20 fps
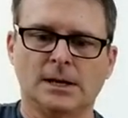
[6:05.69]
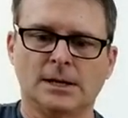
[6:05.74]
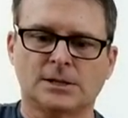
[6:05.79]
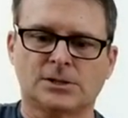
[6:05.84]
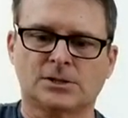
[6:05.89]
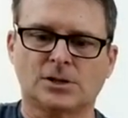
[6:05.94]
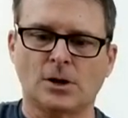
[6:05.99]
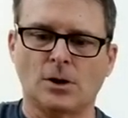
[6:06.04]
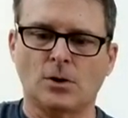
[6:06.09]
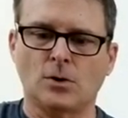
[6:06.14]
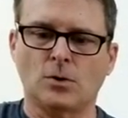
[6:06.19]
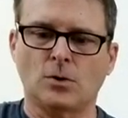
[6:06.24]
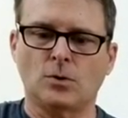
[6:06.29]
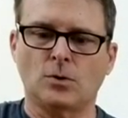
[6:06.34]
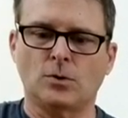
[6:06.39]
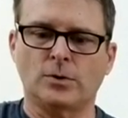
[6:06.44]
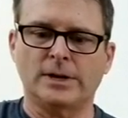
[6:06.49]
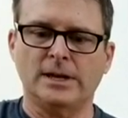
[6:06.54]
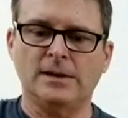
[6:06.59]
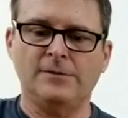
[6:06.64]

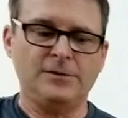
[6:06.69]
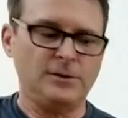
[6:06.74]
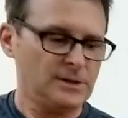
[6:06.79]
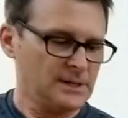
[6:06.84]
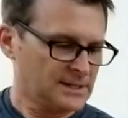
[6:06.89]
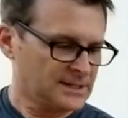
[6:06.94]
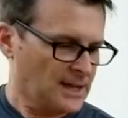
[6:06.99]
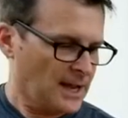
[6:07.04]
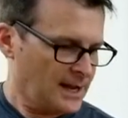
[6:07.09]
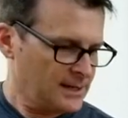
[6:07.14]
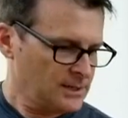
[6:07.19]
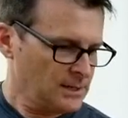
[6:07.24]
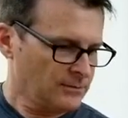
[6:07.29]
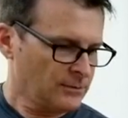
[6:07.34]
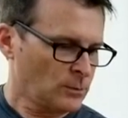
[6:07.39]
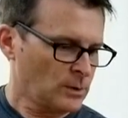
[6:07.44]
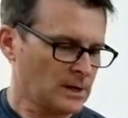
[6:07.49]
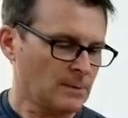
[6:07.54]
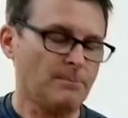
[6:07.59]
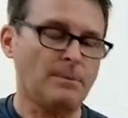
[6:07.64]
So if you decide you
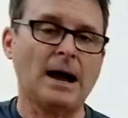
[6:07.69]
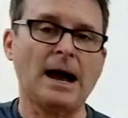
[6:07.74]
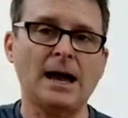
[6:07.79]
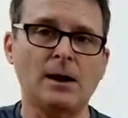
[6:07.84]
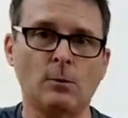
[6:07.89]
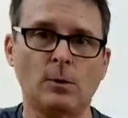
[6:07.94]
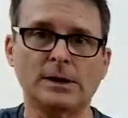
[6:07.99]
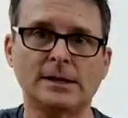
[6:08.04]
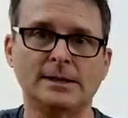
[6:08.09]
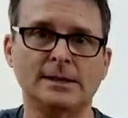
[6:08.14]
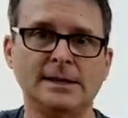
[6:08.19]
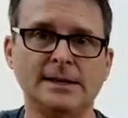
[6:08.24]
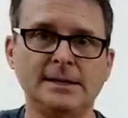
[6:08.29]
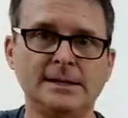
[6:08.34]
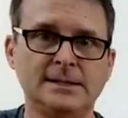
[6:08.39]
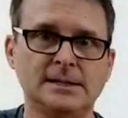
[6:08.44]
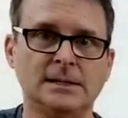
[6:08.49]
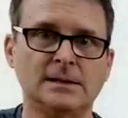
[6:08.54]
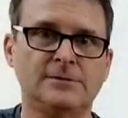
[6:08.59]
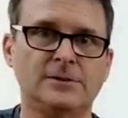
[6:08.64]
ever want to buy one of
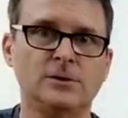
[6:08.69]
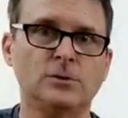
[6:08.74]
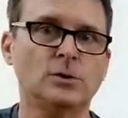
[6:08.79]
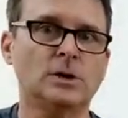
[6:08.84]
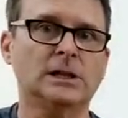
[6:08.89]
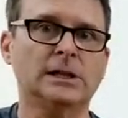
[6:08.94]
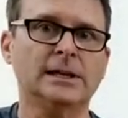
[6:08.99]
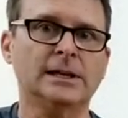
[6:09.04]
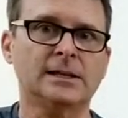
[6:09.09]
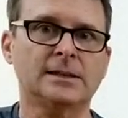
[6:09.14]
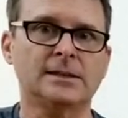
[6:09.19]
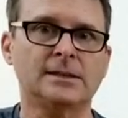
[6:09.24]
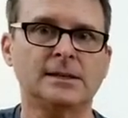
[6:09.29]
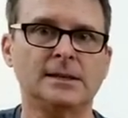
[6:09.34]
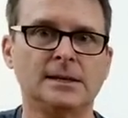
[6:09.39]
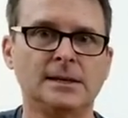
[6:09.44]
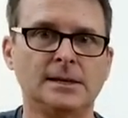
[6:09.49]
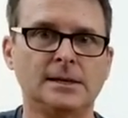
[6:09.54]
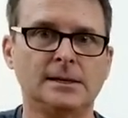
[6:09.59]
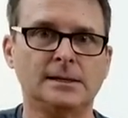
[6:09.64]
these, if you click
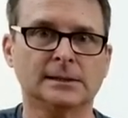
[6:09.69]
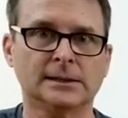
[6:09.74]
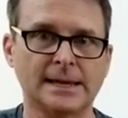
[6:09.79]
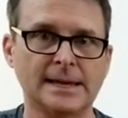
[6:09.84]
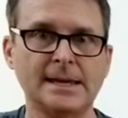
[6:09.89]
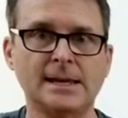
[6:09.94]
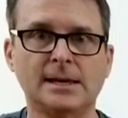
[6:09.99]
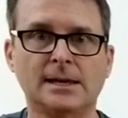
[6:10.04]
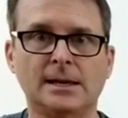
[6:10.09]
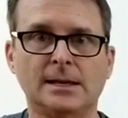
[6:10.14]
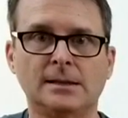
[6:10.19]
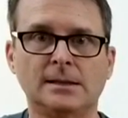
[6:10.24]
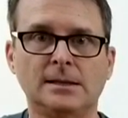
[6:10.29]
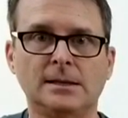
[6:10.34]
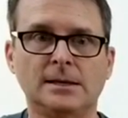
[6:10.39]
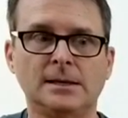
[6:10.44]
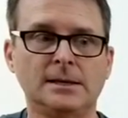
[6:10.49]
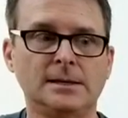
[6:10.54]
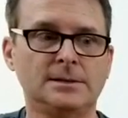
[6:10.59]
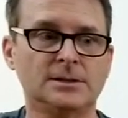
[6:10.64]
the link in
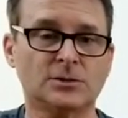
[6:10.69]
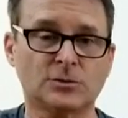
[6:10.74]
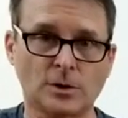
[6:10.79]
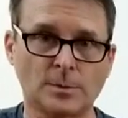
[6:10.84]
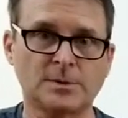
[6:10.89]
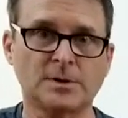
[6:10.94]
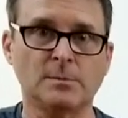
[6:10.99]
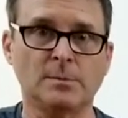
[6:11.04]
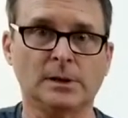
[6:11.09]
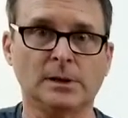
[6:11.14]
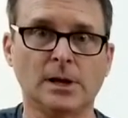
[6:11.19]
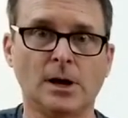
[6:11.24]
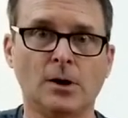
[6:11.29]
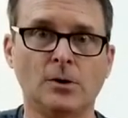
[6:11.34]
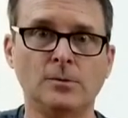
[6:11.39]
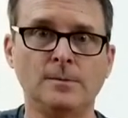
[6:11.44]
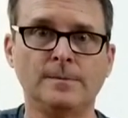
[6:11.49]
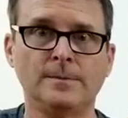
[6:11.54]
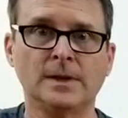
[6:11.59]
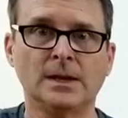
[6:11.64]
the description
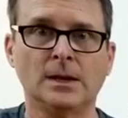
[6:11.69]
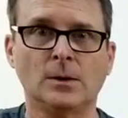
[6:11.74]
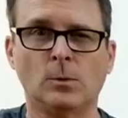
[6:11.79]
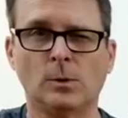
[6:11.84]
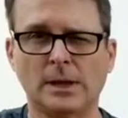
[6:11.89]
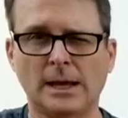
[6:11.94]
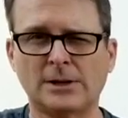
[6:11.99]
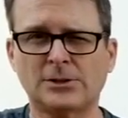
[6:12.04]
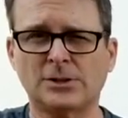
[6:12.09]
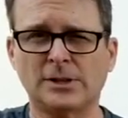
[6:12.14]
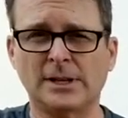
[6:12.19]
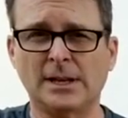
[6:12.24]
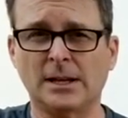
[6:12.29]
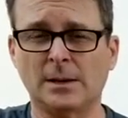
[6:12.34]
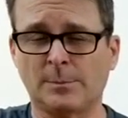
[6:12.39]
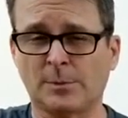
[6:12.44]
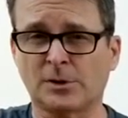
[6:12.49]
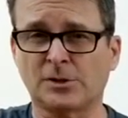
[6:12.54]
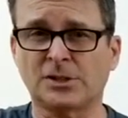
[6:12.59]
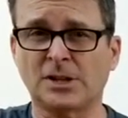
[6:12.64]
below, we'll actually get
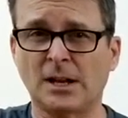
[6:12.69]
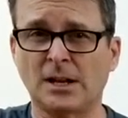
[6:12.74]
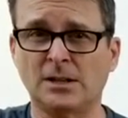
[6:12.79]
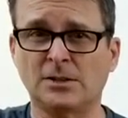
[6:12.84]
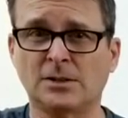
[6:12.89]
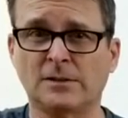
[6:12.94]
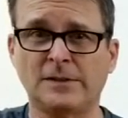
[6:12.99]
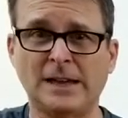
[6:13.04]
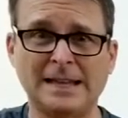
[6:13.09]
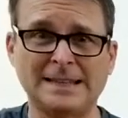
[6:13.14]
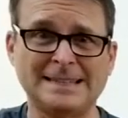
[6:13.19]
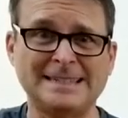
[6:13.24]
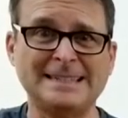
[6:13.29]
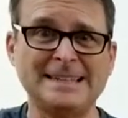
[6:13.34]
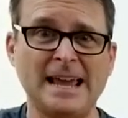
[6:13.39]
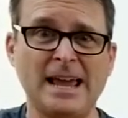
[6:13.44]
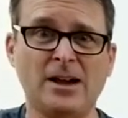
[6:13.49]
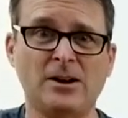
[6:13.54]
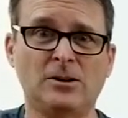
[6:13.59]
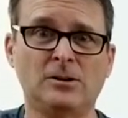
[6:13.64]
a percentage of that
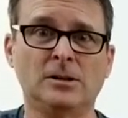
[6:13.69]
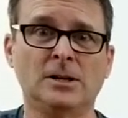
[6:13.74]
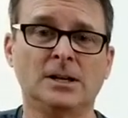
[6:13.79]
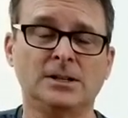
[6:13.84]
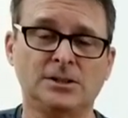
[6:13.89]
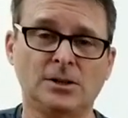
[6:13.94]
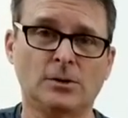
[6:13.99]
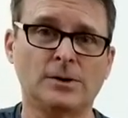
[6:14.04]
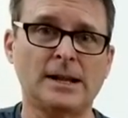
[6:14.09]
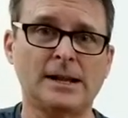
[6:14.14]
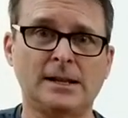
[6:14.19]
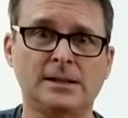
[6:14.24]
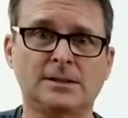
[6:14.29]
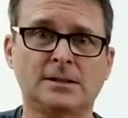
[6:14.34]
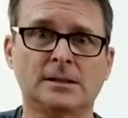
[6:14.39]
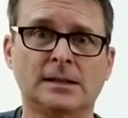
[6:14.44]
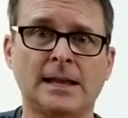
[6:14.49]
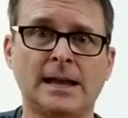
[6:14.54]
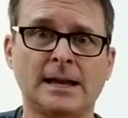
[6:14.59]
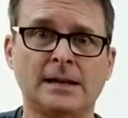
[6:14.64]
sale donated
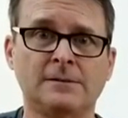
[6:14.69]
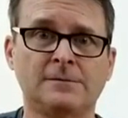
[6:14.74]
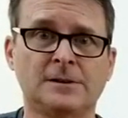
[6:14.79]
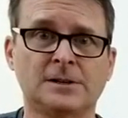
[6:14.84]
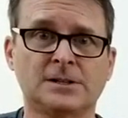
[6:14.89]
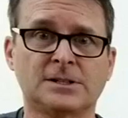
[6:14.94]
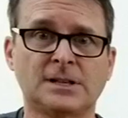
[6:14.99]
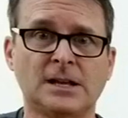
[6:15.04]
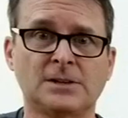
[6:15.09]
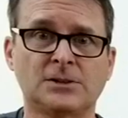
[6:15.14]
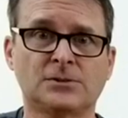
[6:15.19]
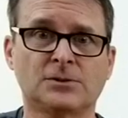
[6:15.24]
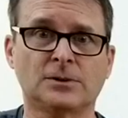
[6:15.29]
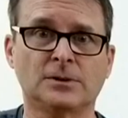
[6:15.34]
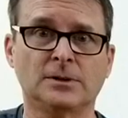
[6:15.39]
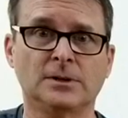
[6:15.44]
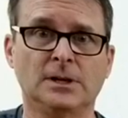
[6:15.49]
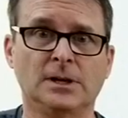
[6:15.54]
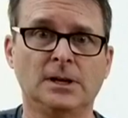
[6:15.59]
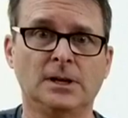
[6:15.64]
to Lionfish
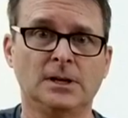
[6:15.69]
Central.